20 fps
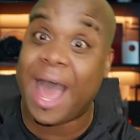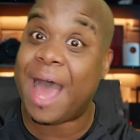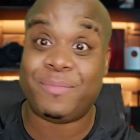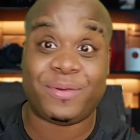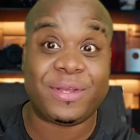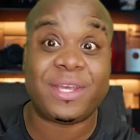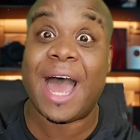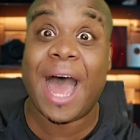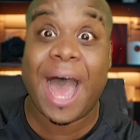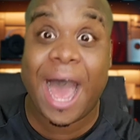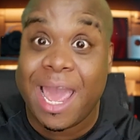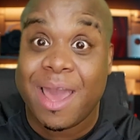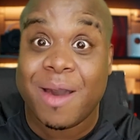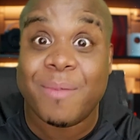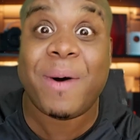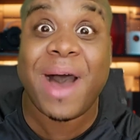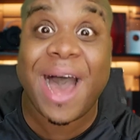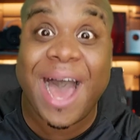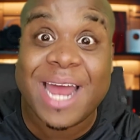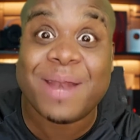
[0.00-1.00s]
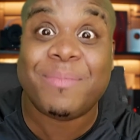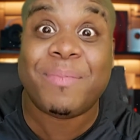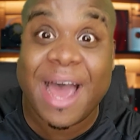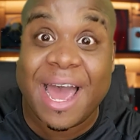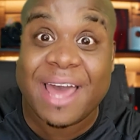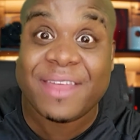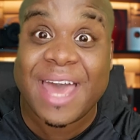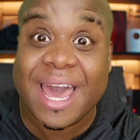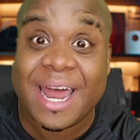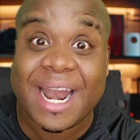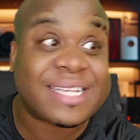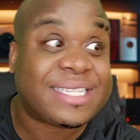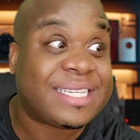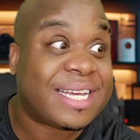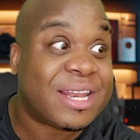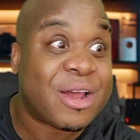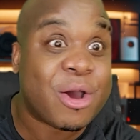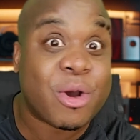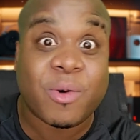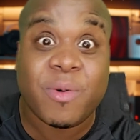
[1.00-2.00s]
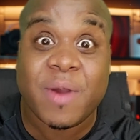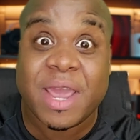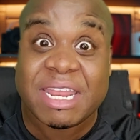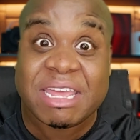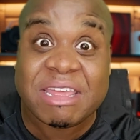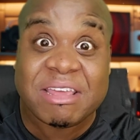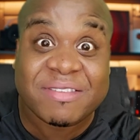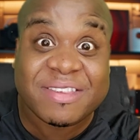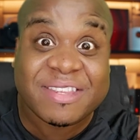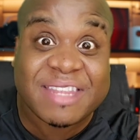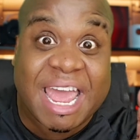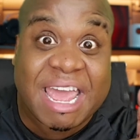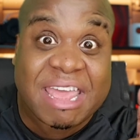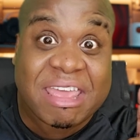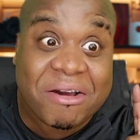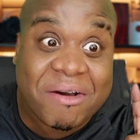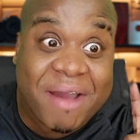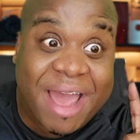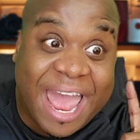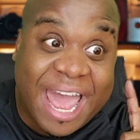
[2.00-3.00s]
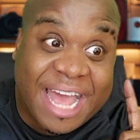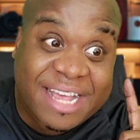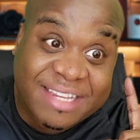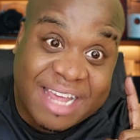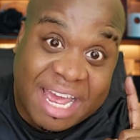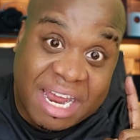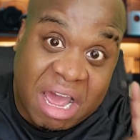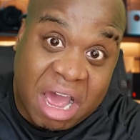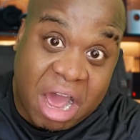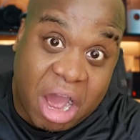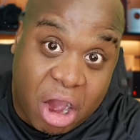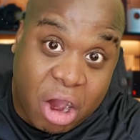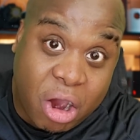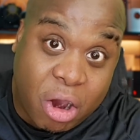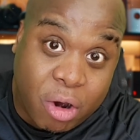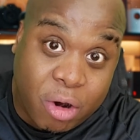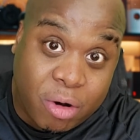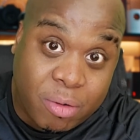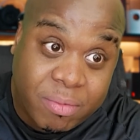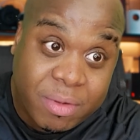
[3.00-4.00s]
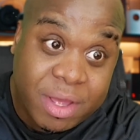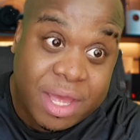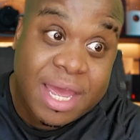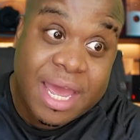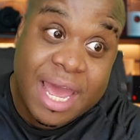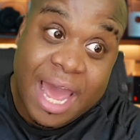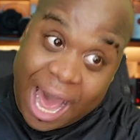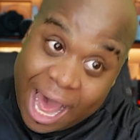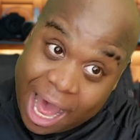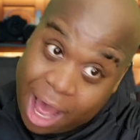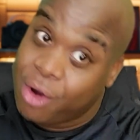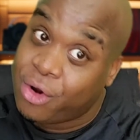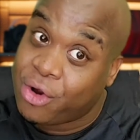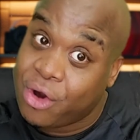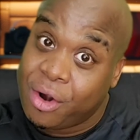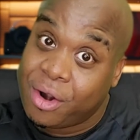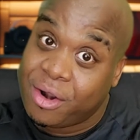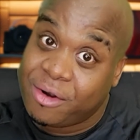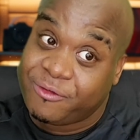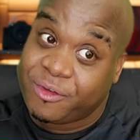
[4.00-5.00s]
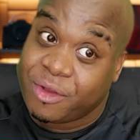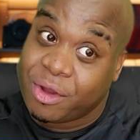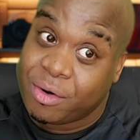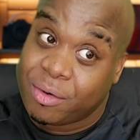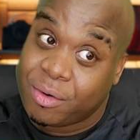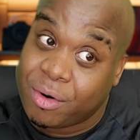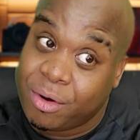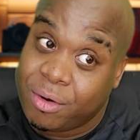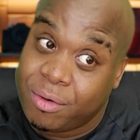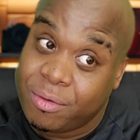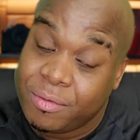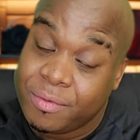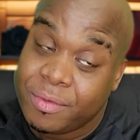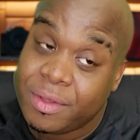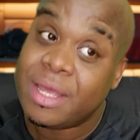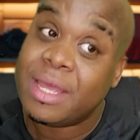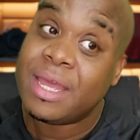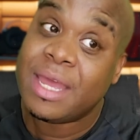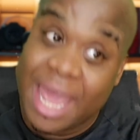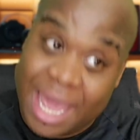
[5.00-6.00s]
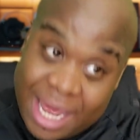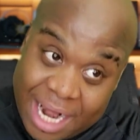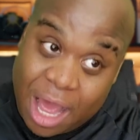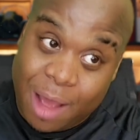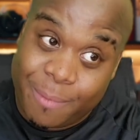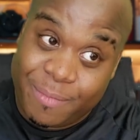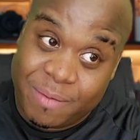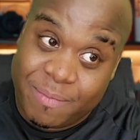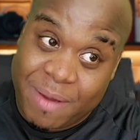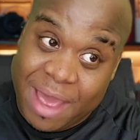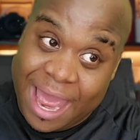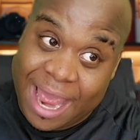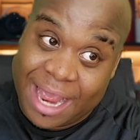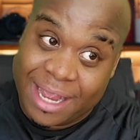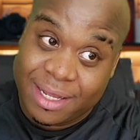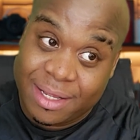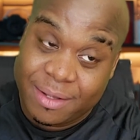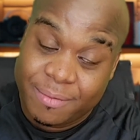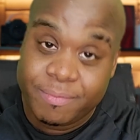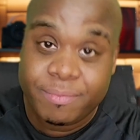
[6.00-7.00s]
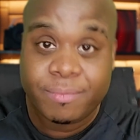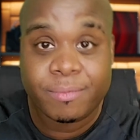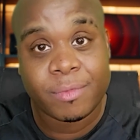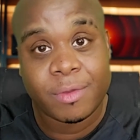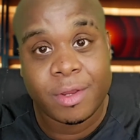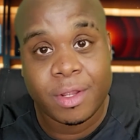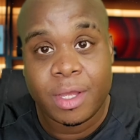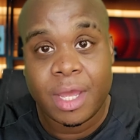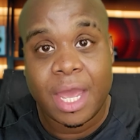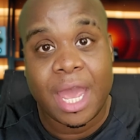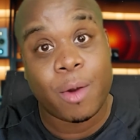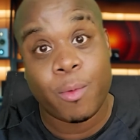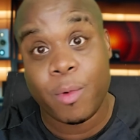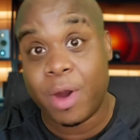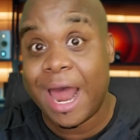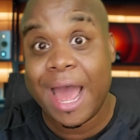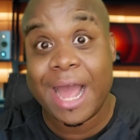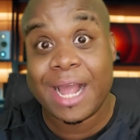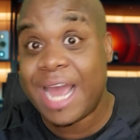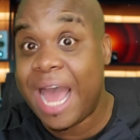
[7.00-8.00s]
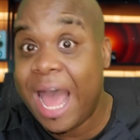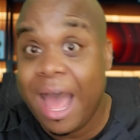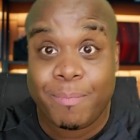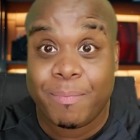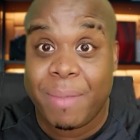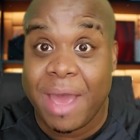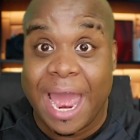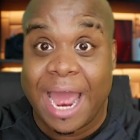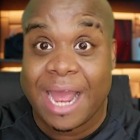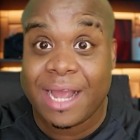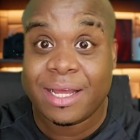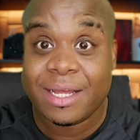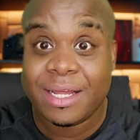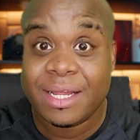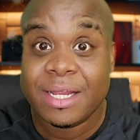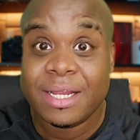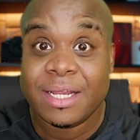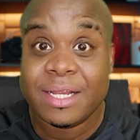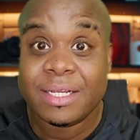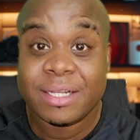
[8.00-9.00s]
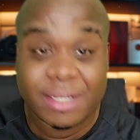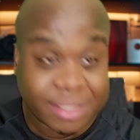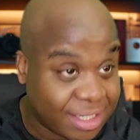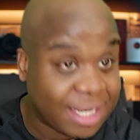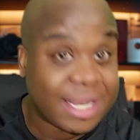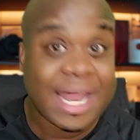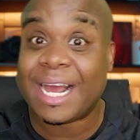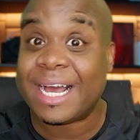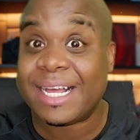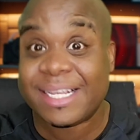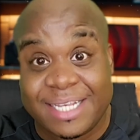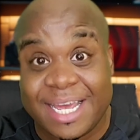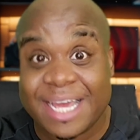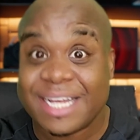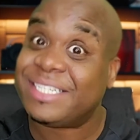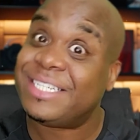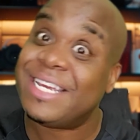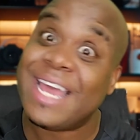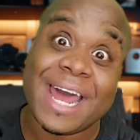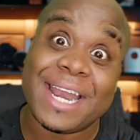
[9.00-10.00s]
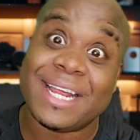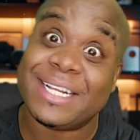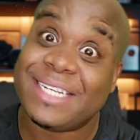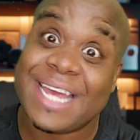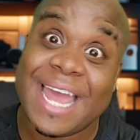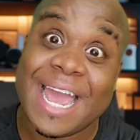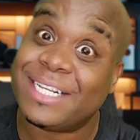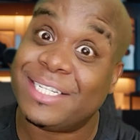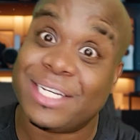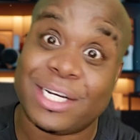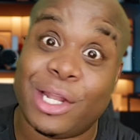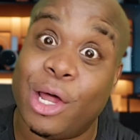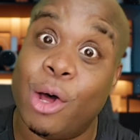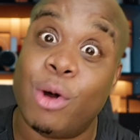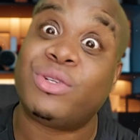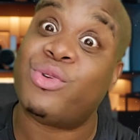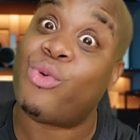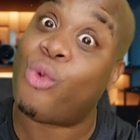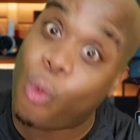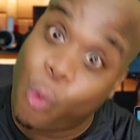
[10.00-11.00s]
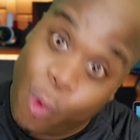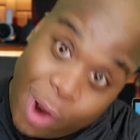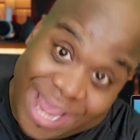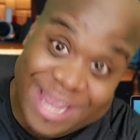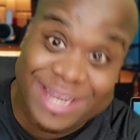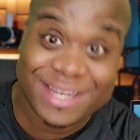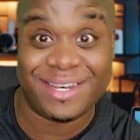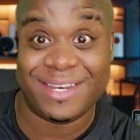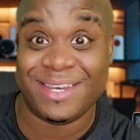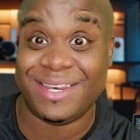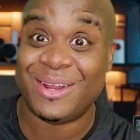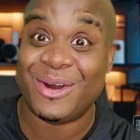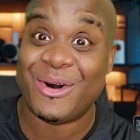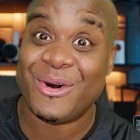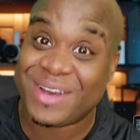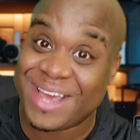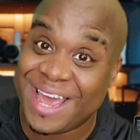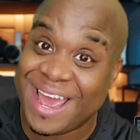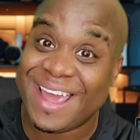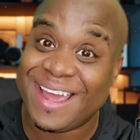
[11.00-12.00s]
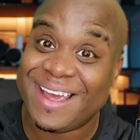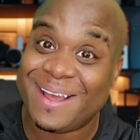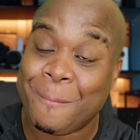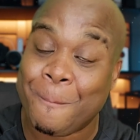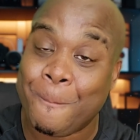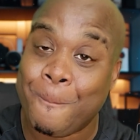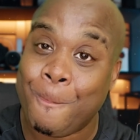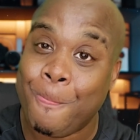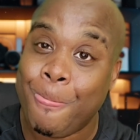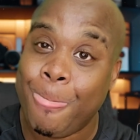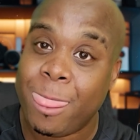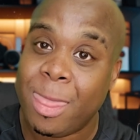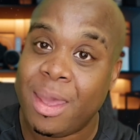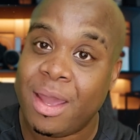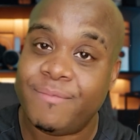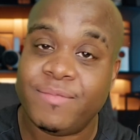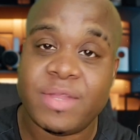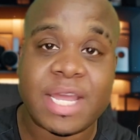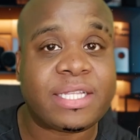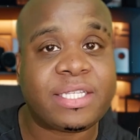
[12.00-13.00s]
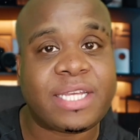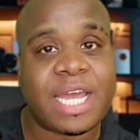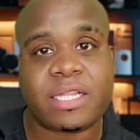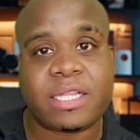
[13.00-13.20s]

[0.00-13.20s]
I abide by that. I say, no, Queenie, you stay your ass at home. I'll go to the funeral and I'll be back. And when I got back, like I said, she had a change of clothes waiting, okay? They